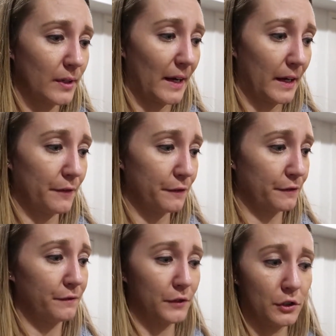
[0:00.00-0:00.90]
I have
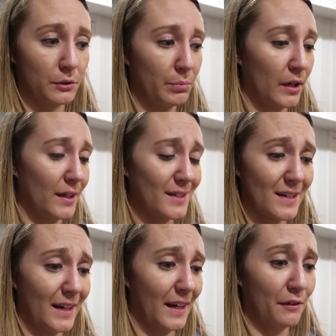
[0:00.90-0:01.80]
good products
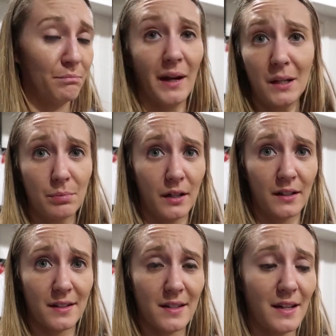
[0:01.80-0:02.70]
and I have bad
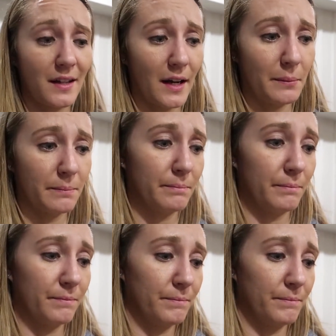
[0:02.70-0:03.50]
products, and I'm